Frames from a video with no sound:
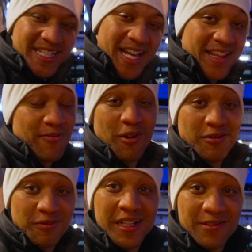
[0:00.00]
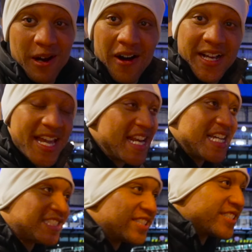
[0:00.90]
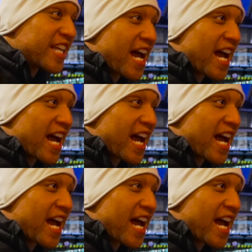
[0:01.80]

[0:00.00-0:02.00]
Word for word: yeah, they work really well. Again, it's just,